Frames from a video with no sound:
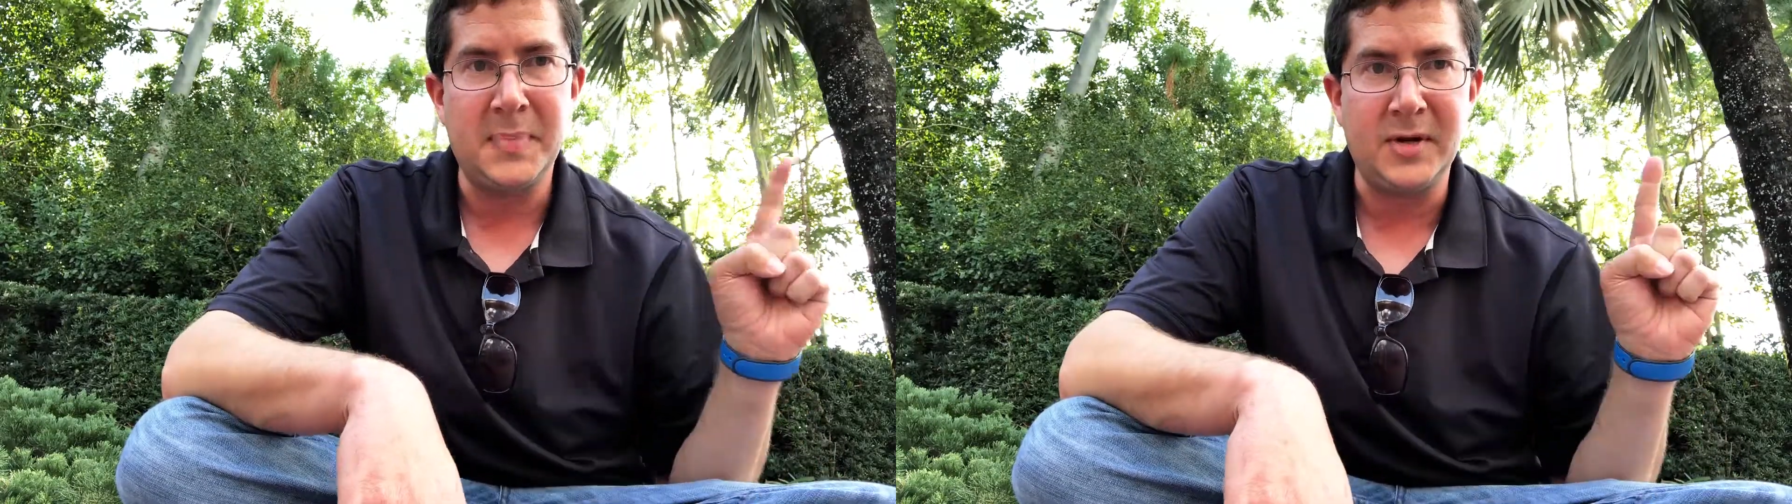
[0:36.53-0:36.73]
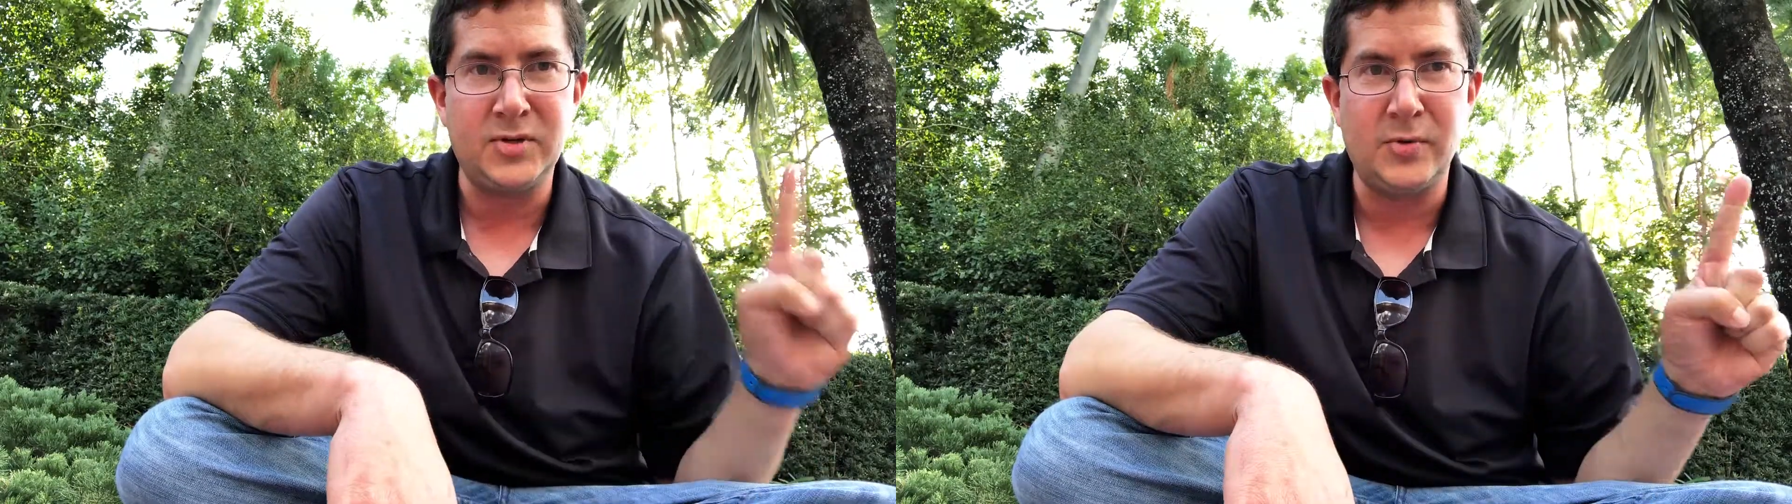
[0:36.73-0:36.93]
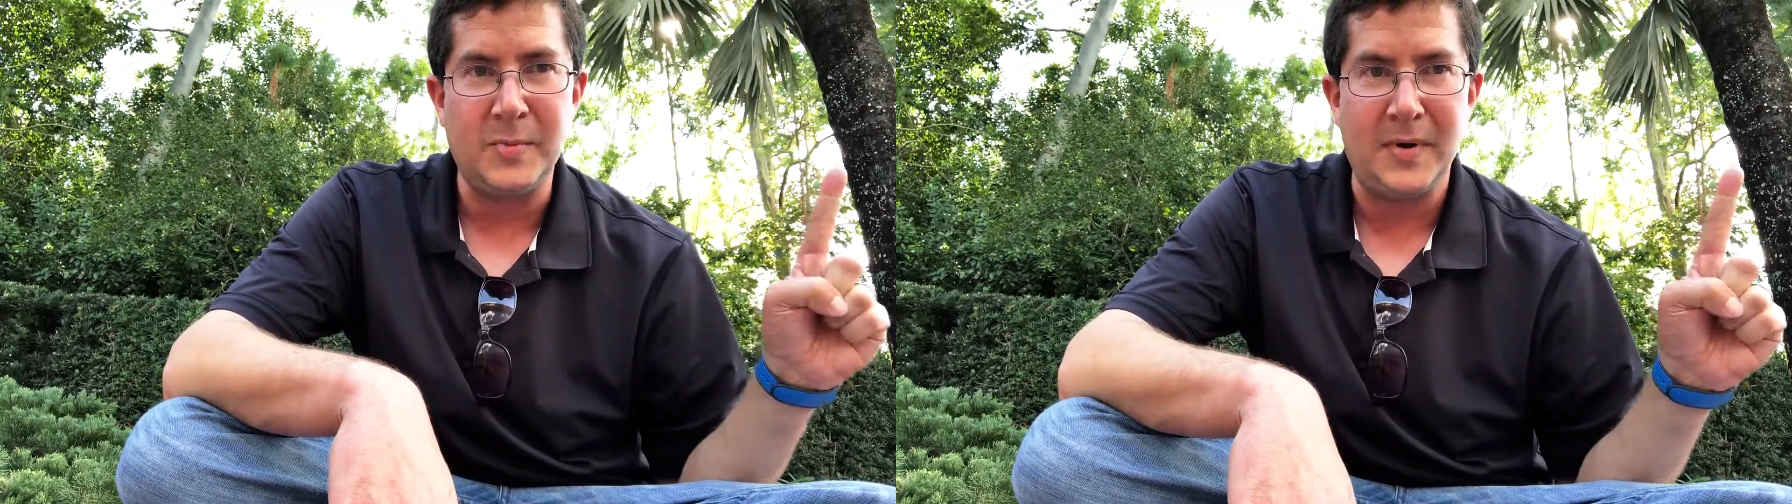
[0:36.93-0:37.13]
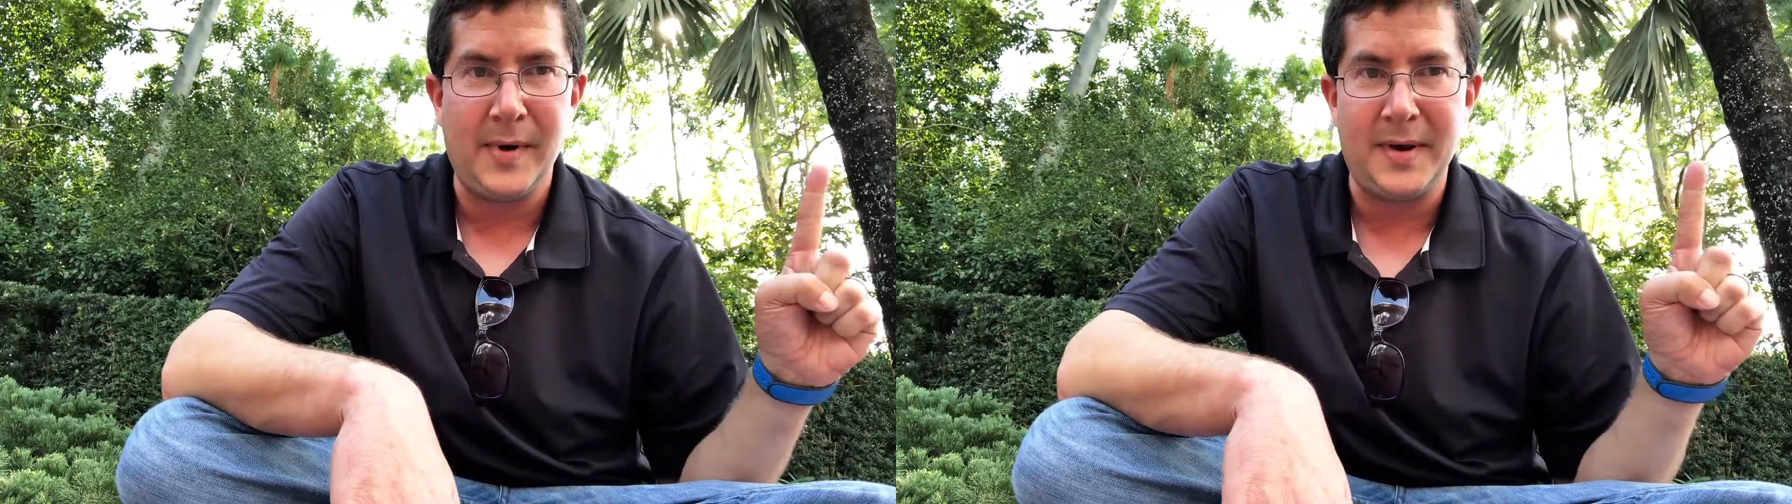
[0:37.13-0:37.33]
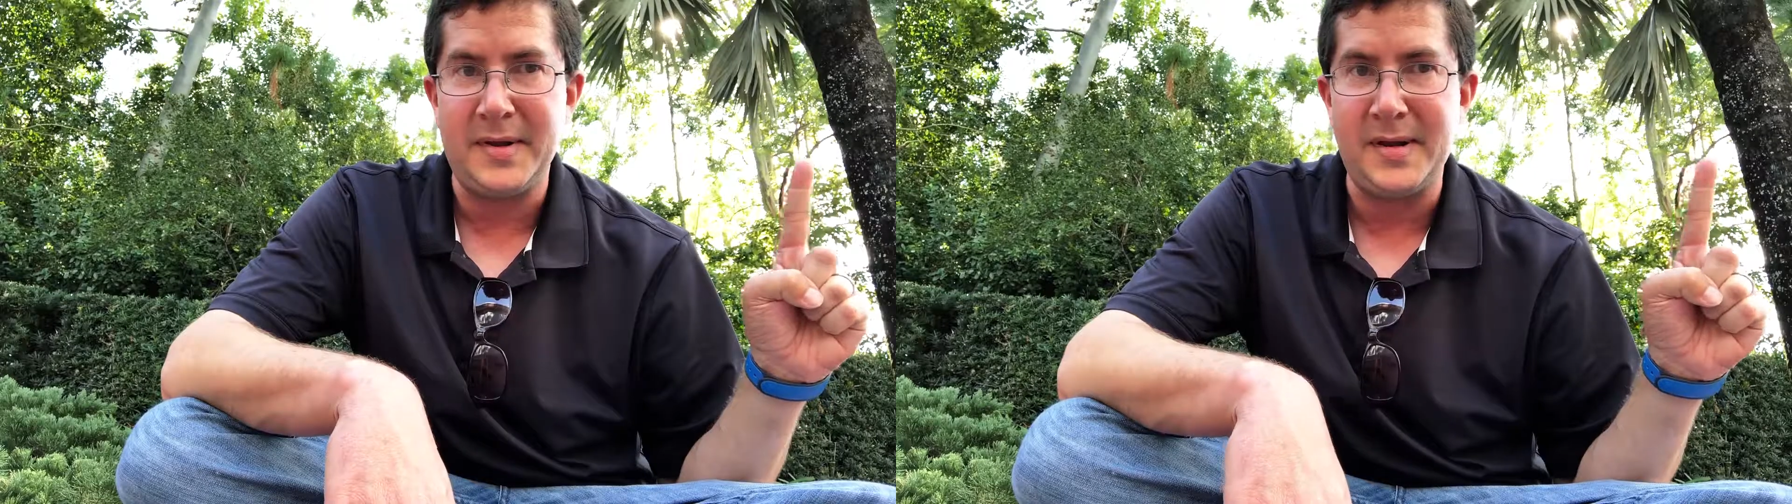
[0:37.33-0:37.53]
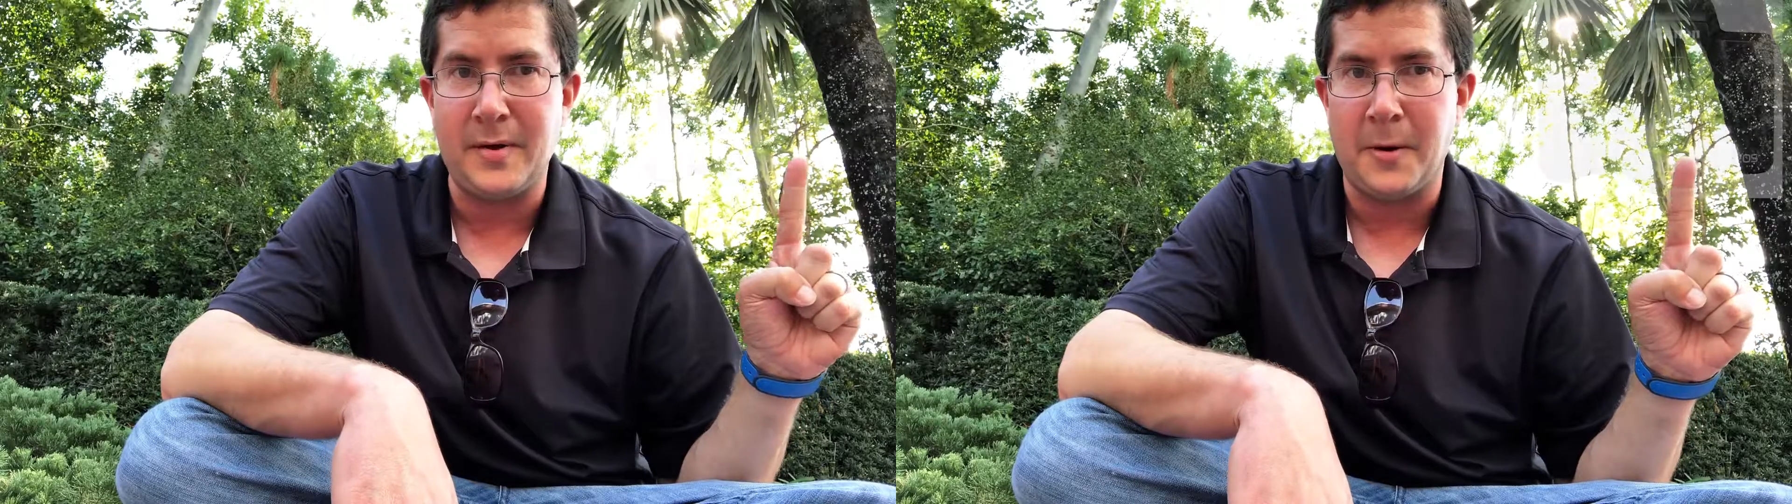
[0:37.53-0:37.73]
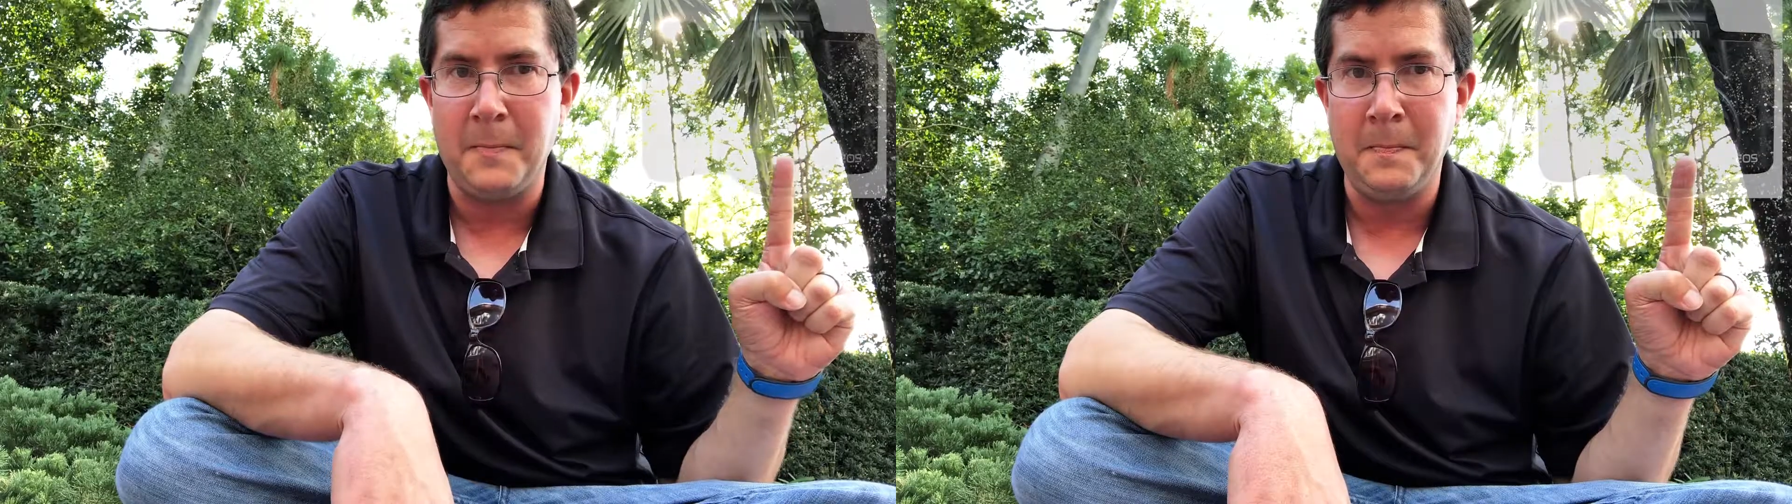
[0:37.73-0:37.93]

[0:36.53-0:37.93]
Picture will be right here.